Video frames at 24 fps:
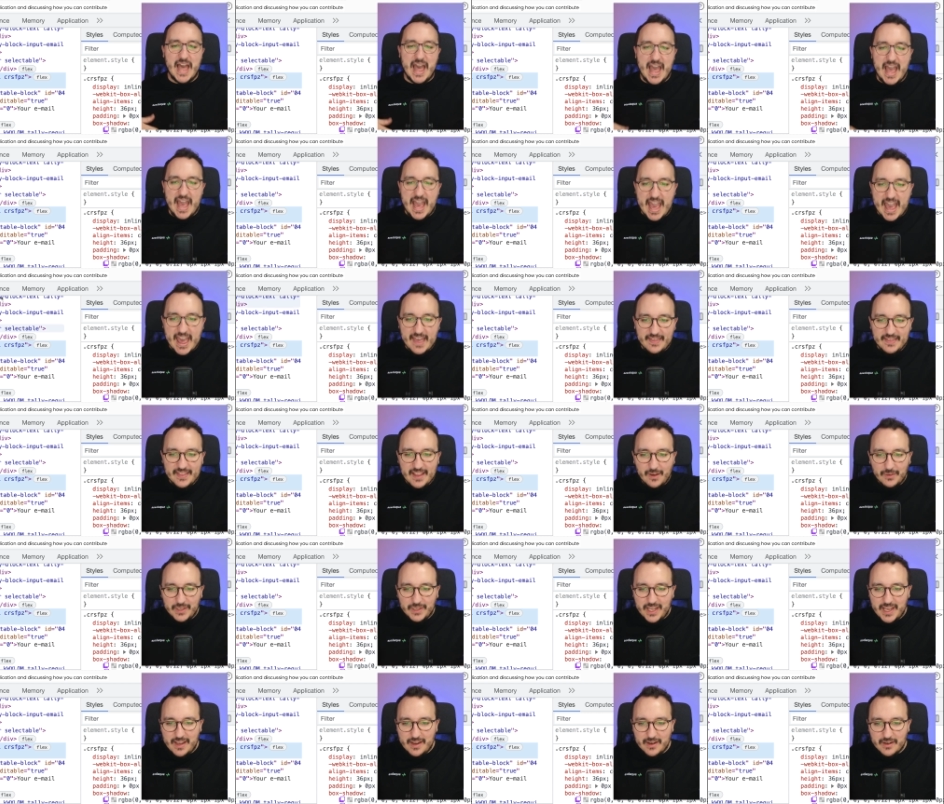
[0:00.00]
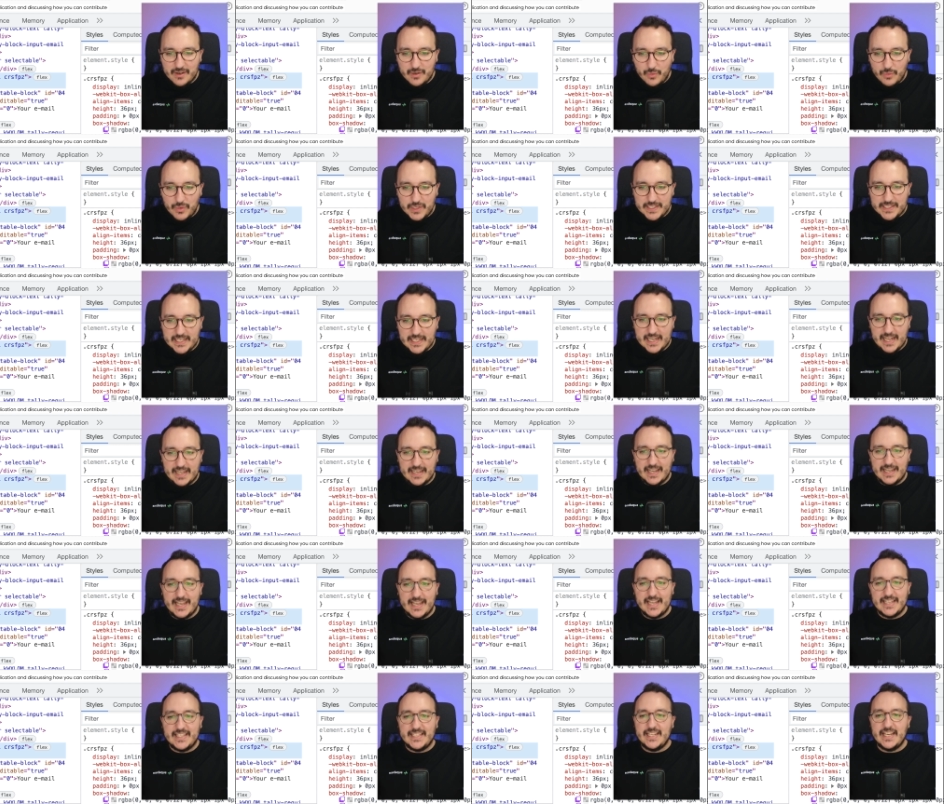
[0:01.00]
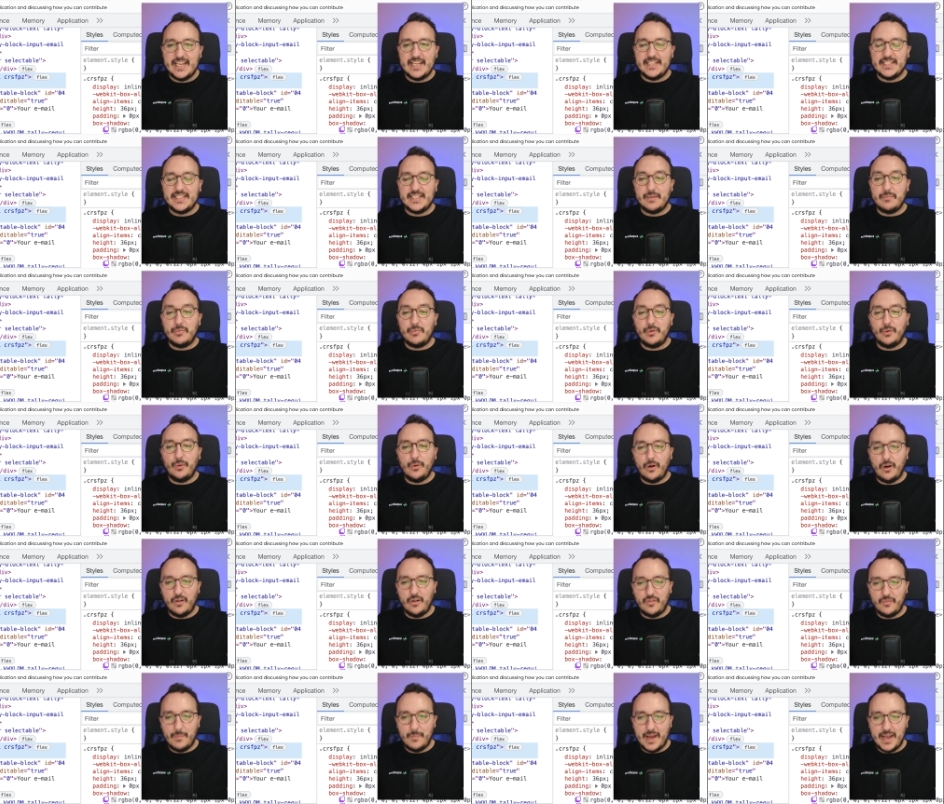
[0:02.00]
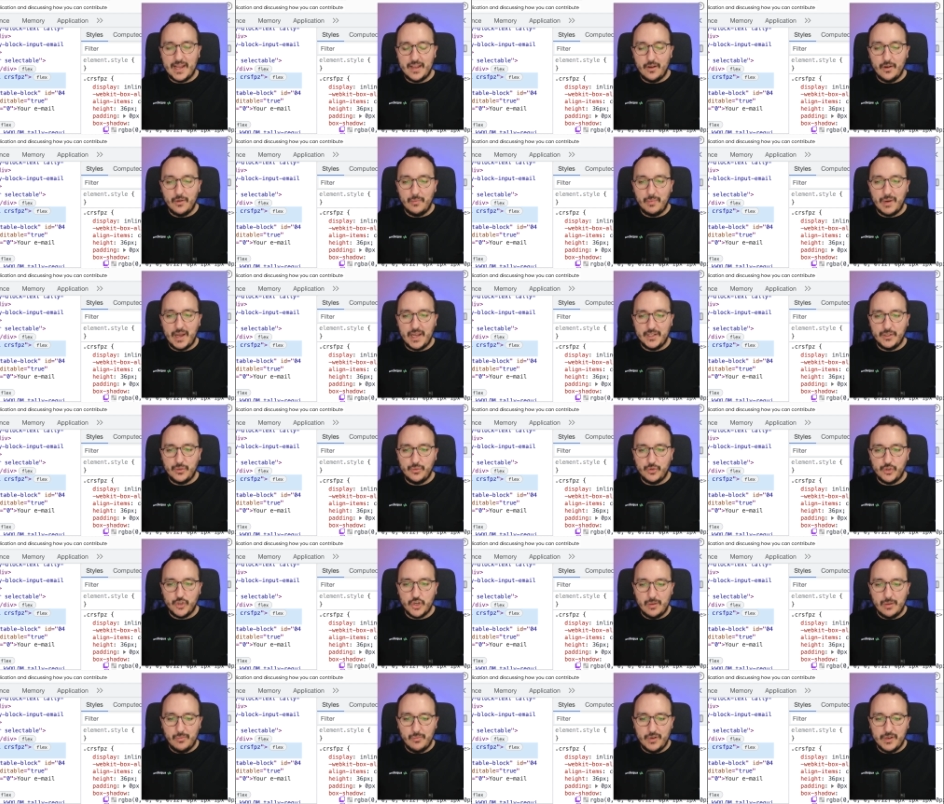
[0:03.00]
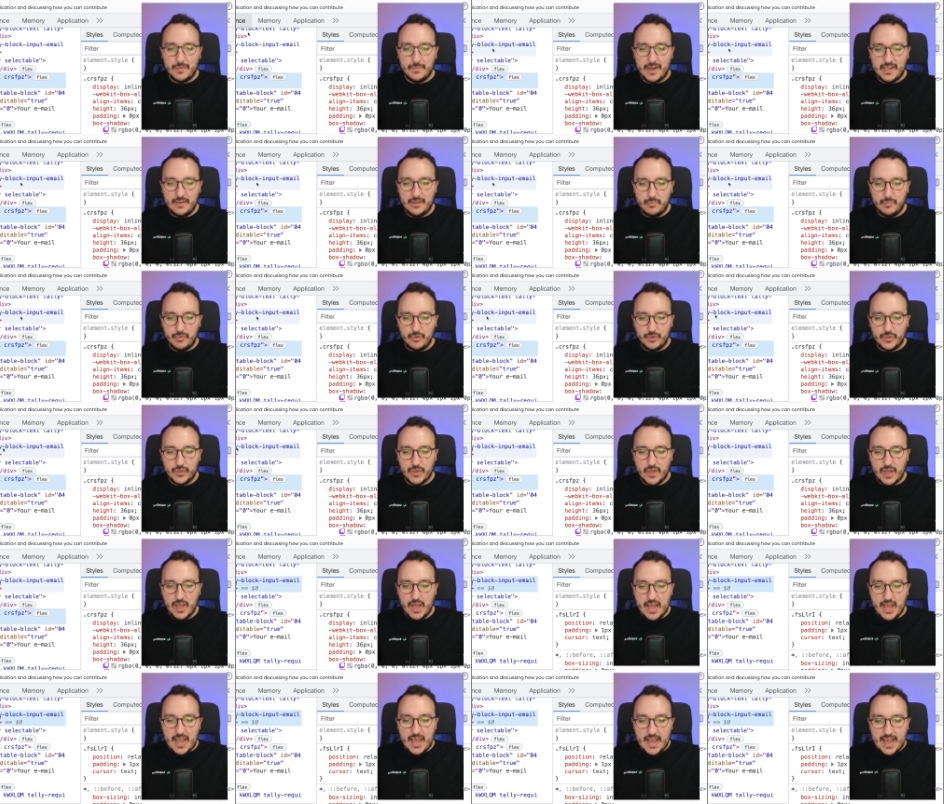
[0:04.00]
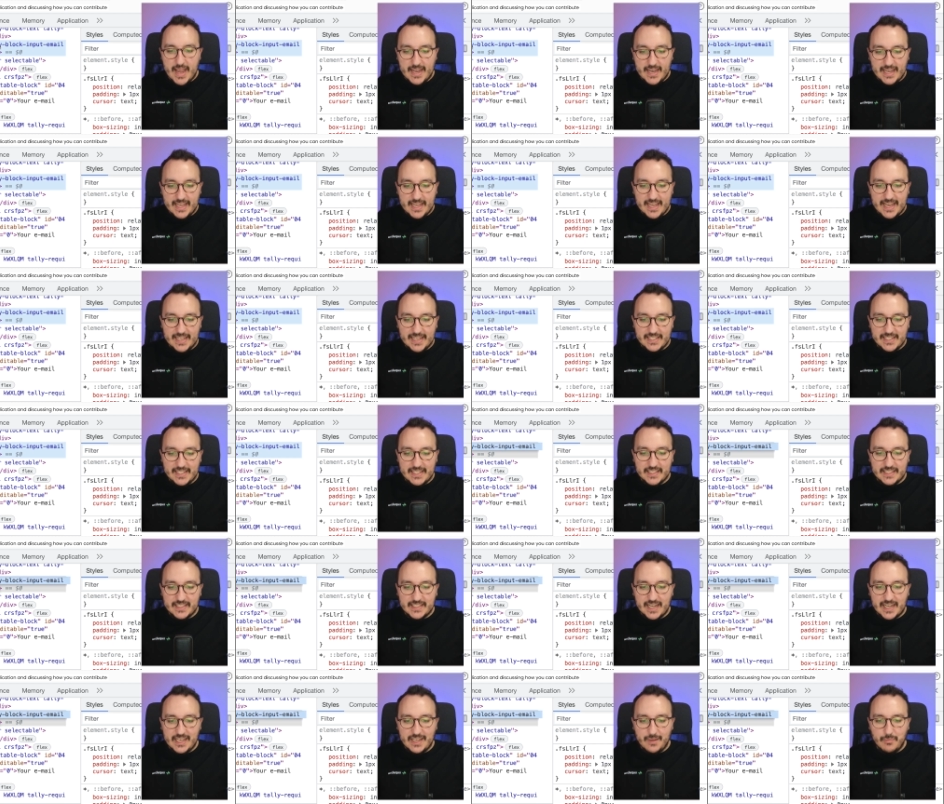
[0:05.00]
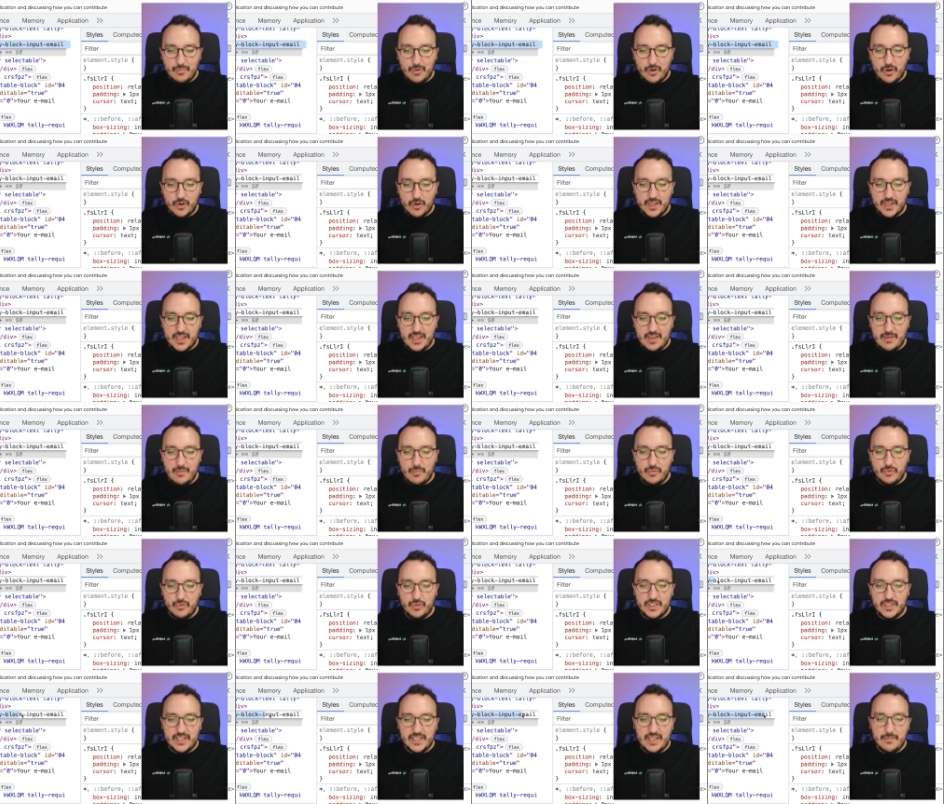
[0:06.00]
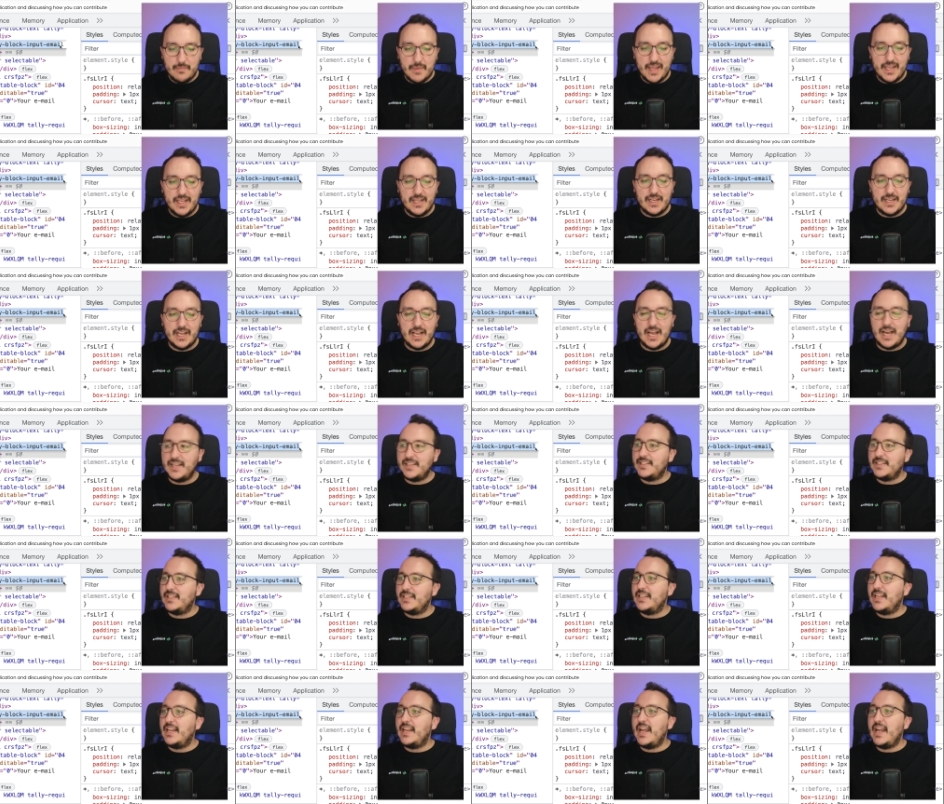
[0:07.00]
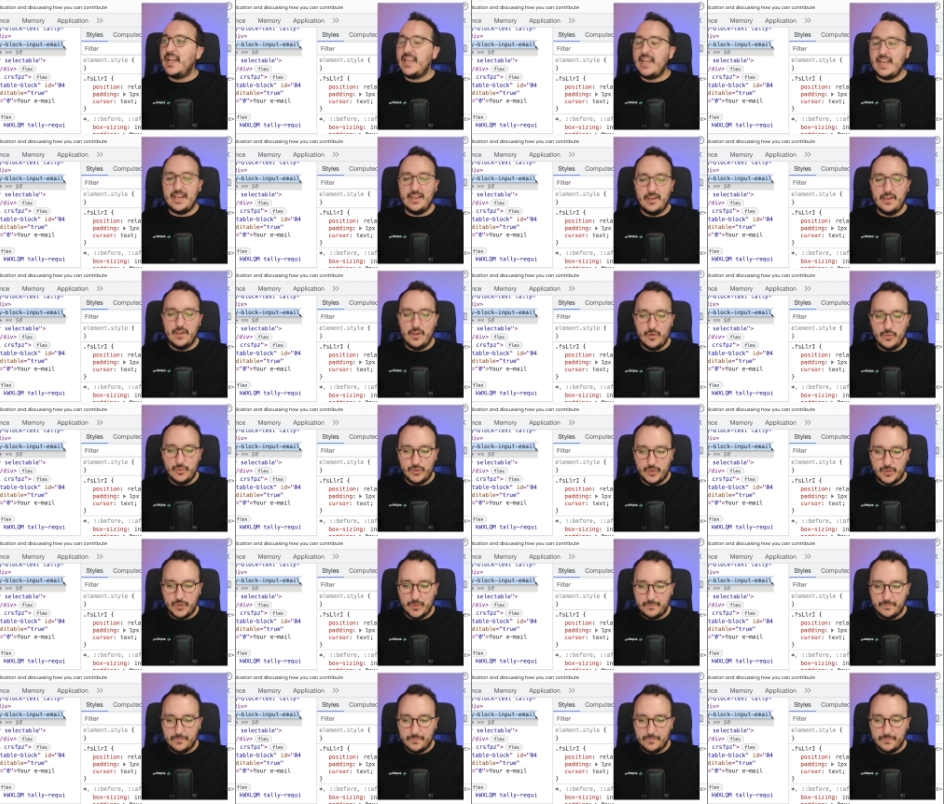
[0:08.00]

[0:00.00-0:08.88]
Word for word: And down here, we see that I got the example of my apply to job with my input, and I got this tally block input email class that I can use.